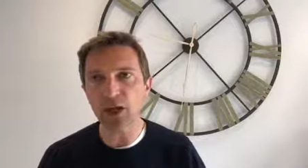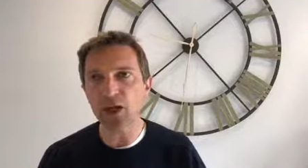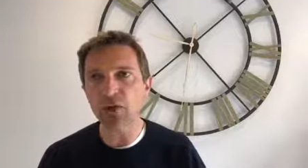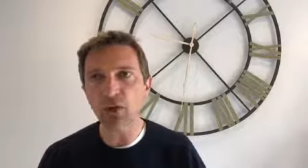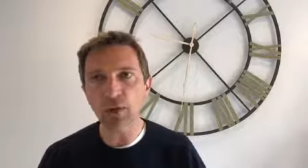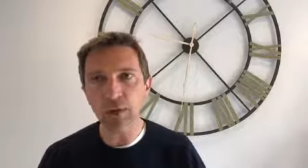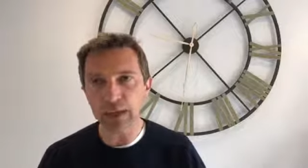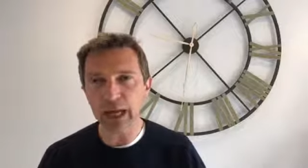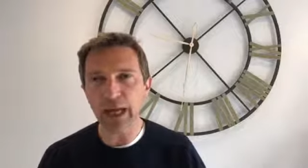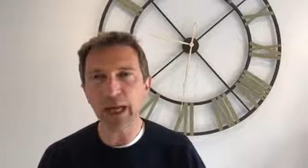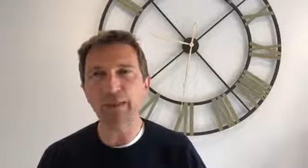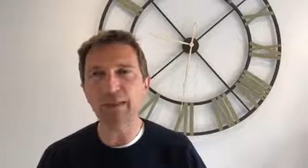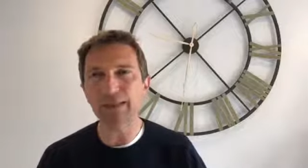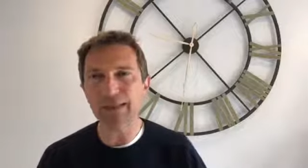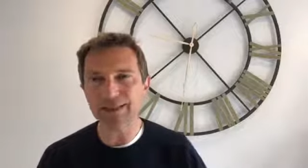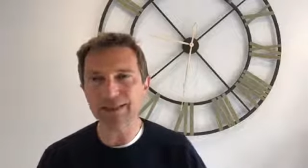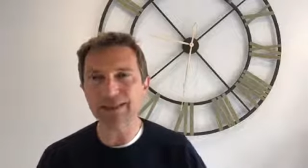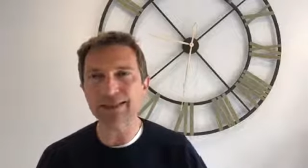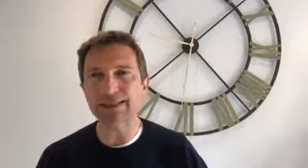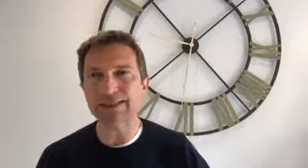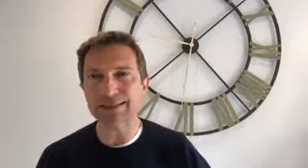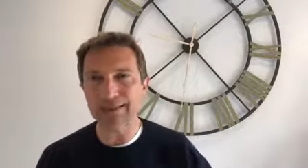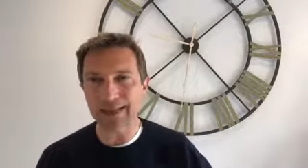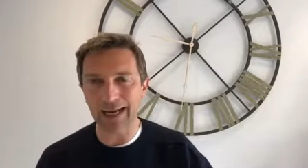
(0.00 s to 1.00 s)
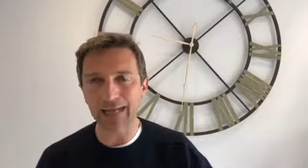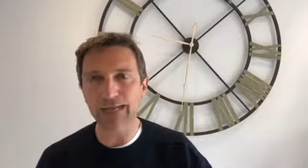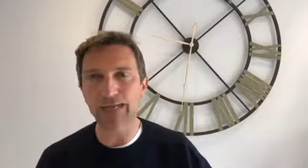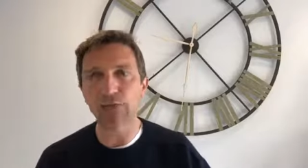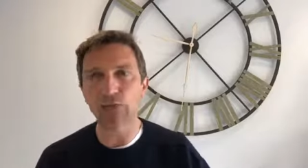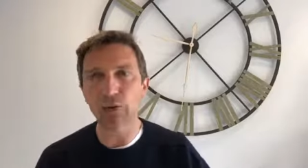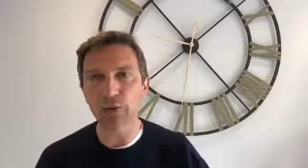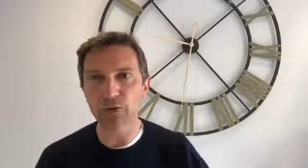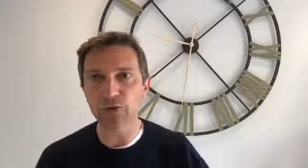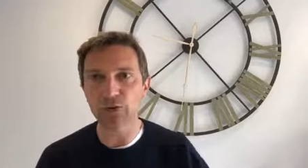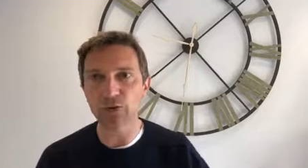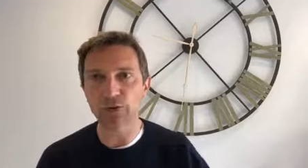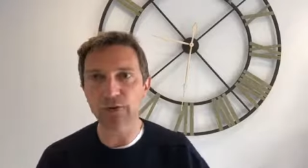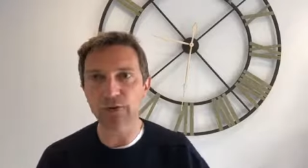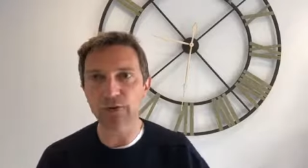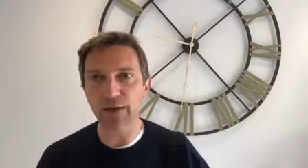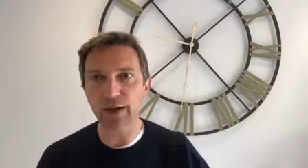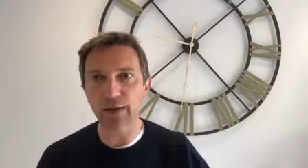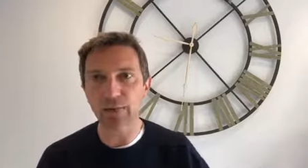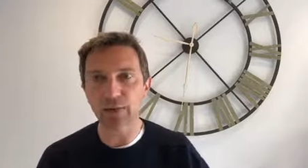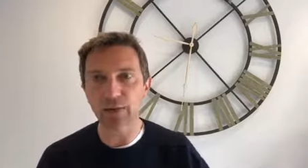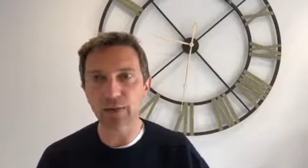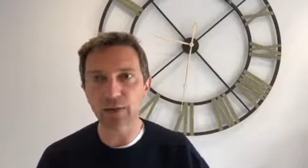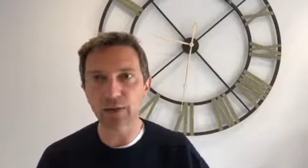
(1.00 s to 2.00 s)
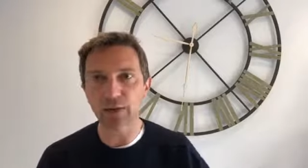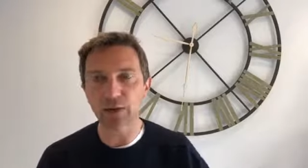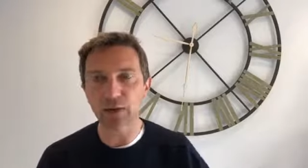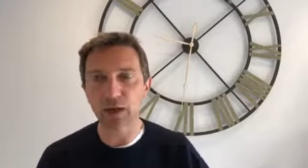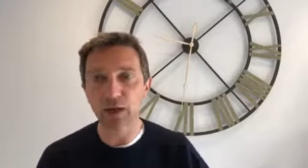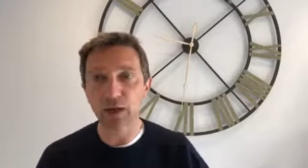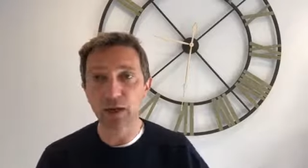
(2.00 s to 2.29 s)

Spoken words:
go, yeah, that's exactly what would have happened.